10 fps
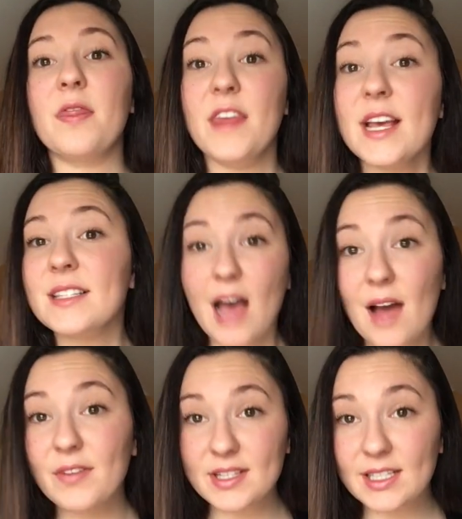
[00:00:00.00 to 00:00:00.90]
This
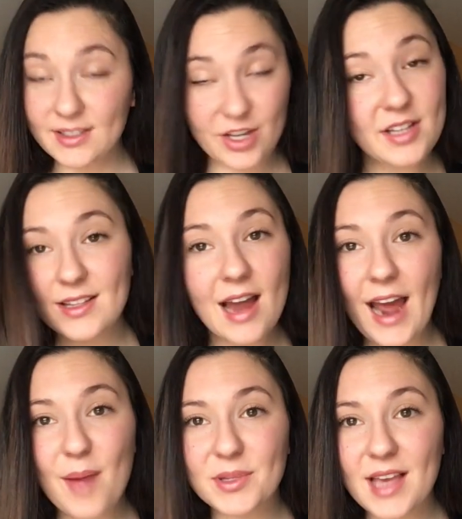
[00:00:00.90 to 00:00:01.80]
obviously does not
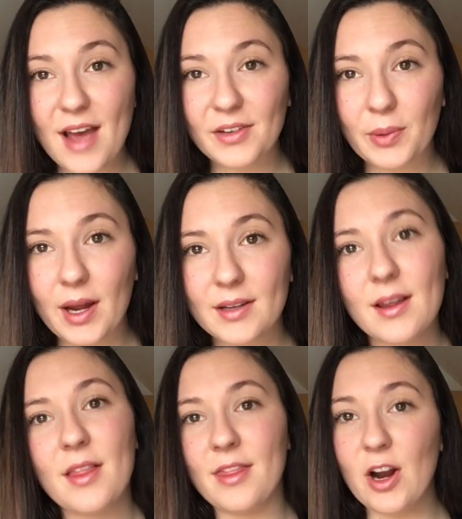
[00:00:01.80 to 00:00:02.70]
happen to everyone.
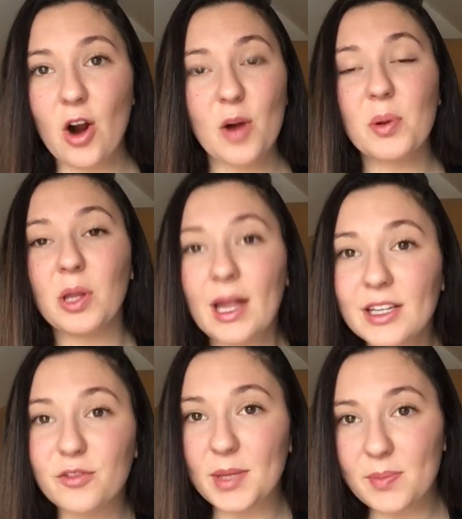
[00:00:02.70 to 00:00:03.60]
There are
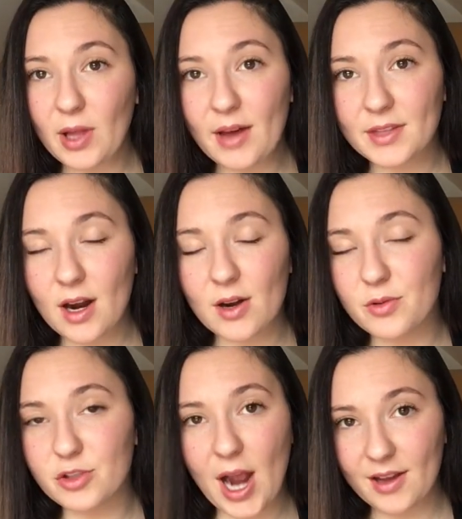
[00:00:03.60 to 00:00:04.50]
plenty of people out there
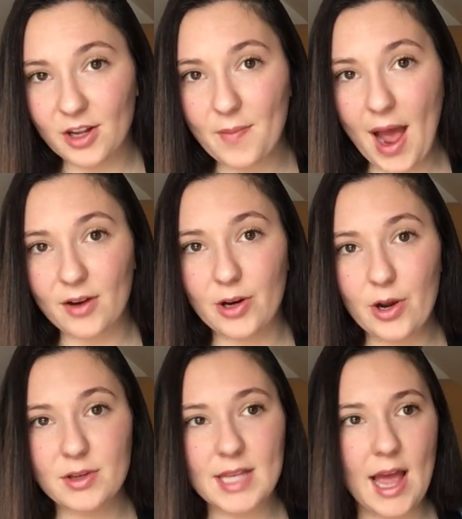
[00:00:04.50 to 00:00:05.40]
who track their
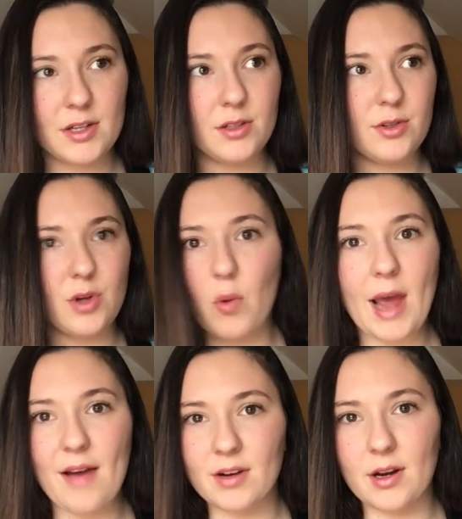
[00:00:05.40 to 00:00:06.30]
macros and don't
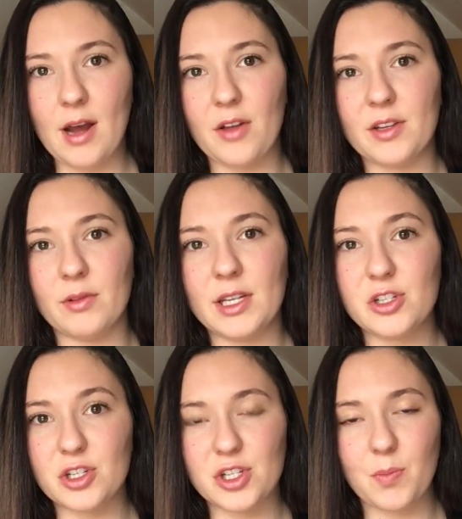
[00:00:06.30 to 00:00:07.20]
have an unhealthy
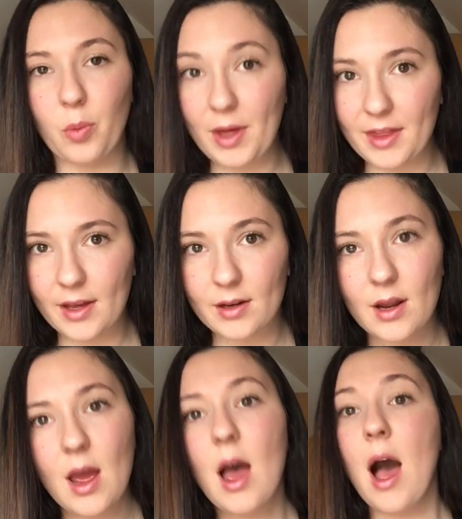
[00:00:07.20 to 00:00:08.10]
relationship with it.
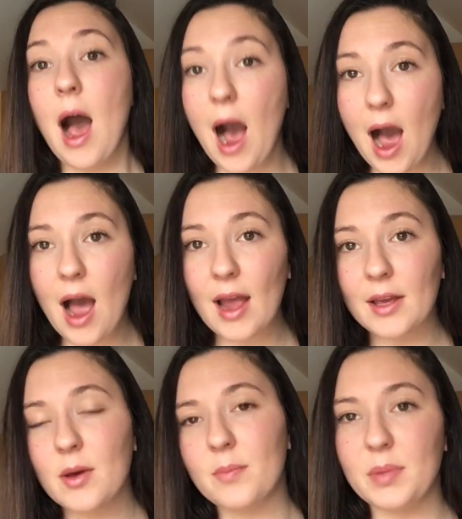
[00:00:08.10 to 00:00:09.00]

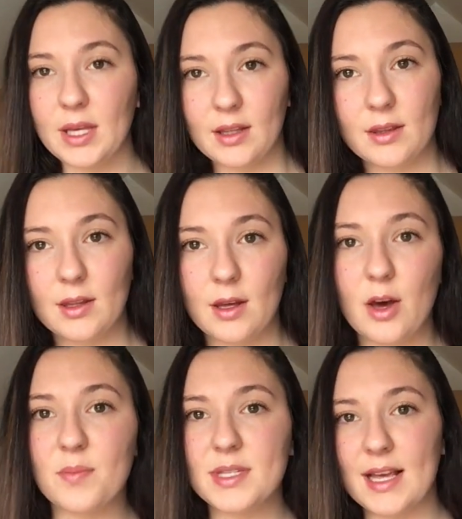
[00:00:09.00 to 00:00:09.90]
I, being the
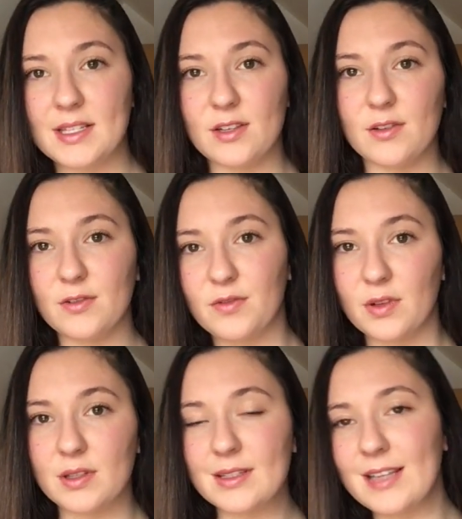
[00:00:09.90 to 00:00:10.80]
obsessive
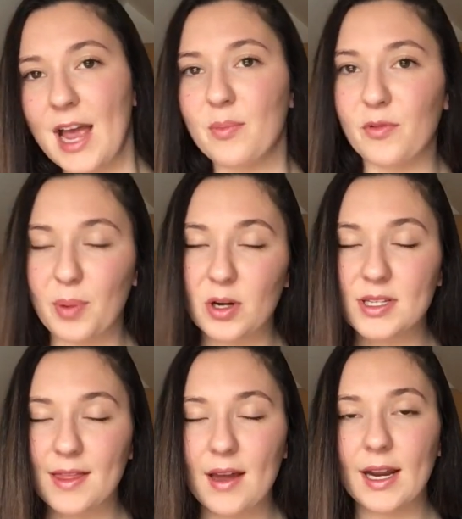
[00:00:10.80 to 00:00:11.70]
type of
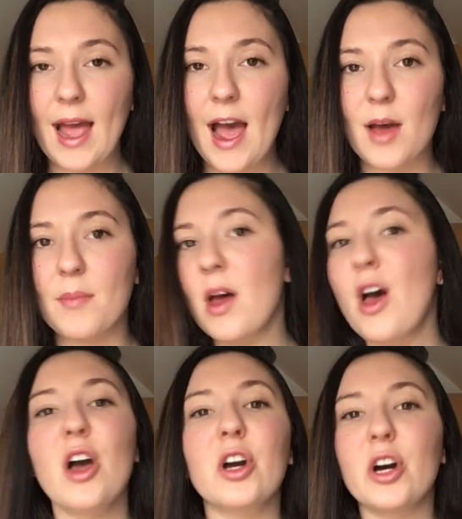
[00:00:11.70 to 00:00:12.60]
person that I am,
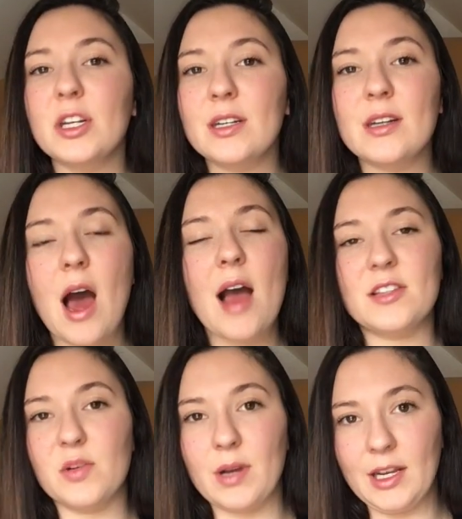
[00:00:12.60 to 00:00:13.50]
could
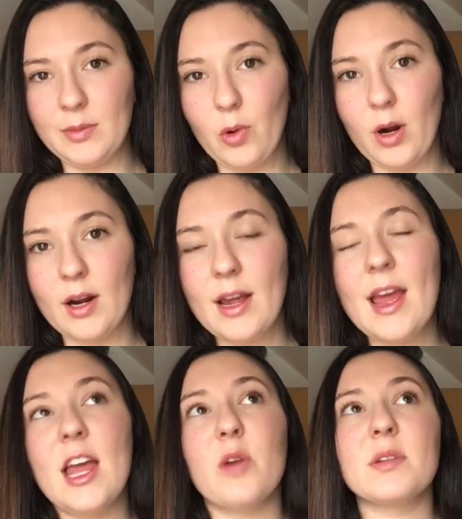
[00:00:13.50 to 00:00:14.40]
not do it anymore.
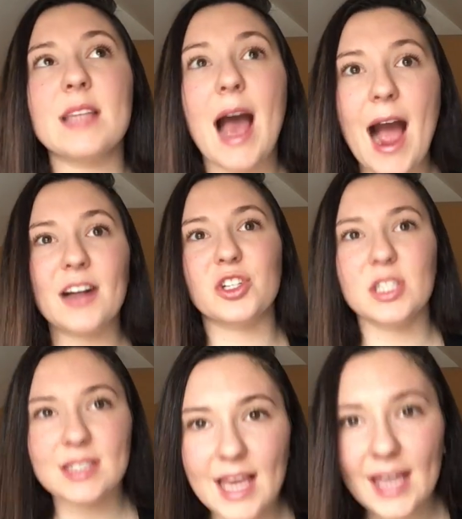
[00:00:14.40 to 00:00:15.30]
It was
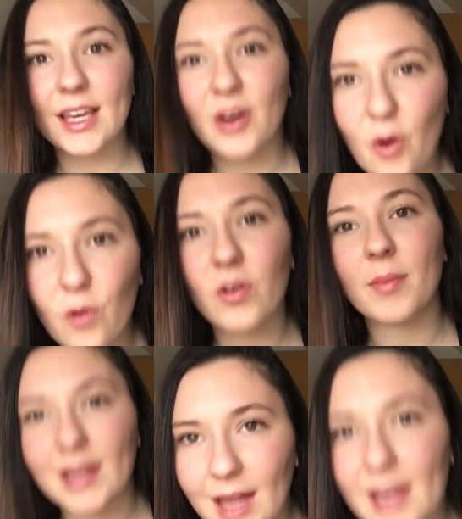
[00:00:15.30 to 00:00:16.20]
actually taking over
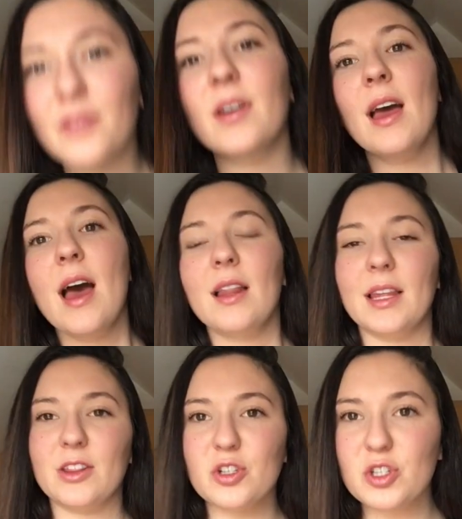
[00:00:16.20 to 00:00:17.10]
my life.
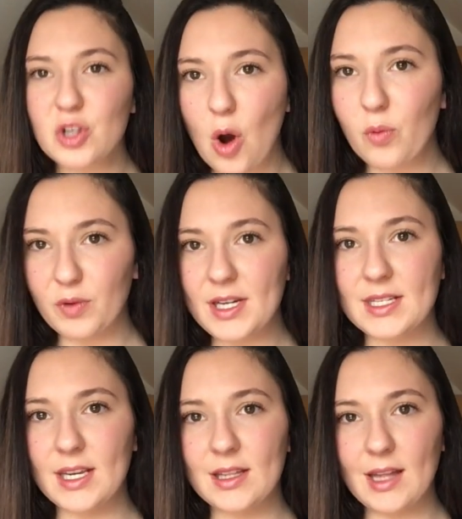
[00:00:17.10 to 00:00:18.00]
Like, there's no
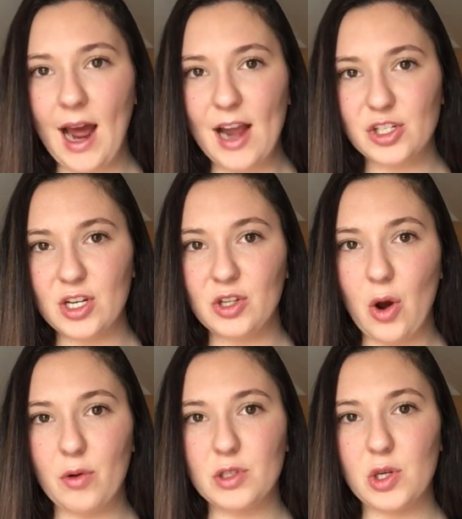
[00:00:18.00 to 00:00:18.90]
reason that I should
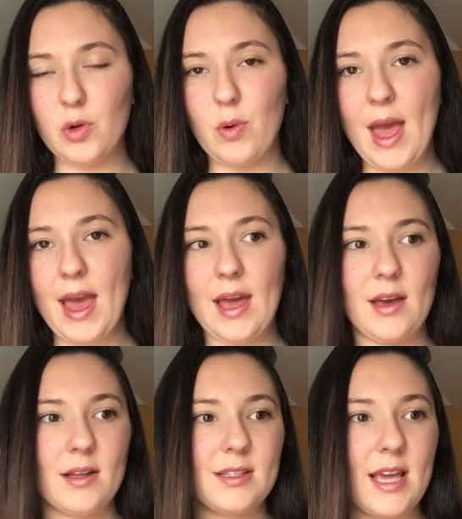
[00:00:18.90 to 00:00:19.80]
go to
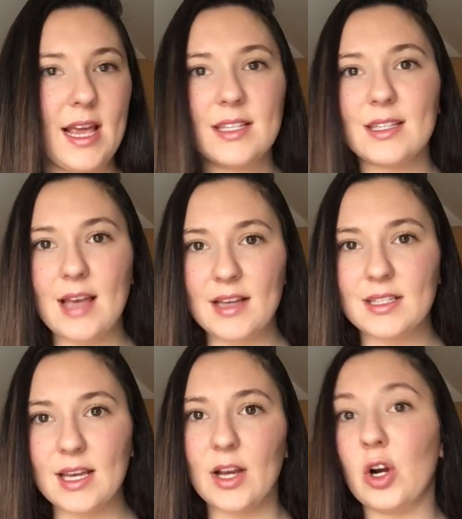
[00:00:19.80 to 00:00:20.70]
a taste
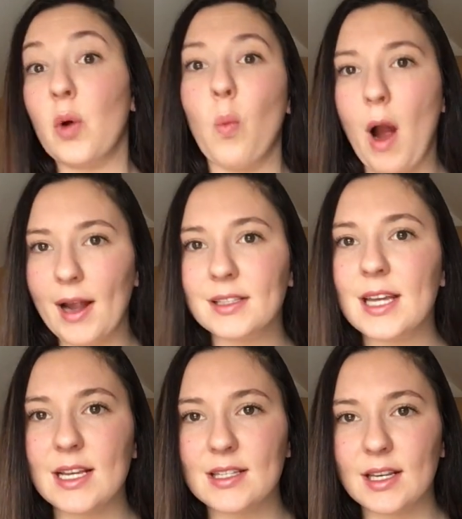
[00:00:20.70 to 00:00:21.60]
testing or a wine
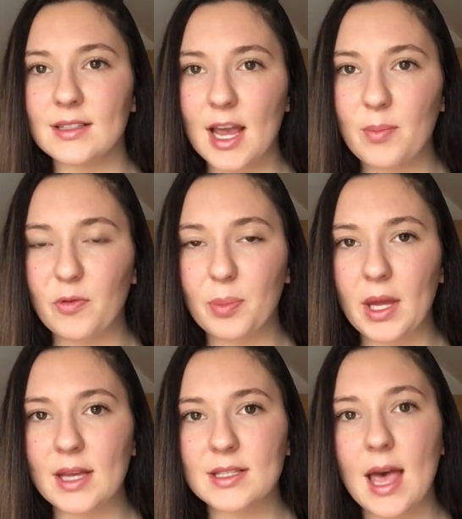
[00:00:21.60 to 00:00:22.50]
tasting type of
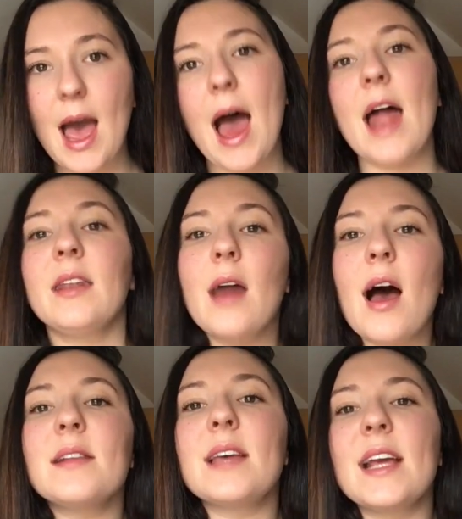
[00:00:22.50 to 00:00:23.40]
place and not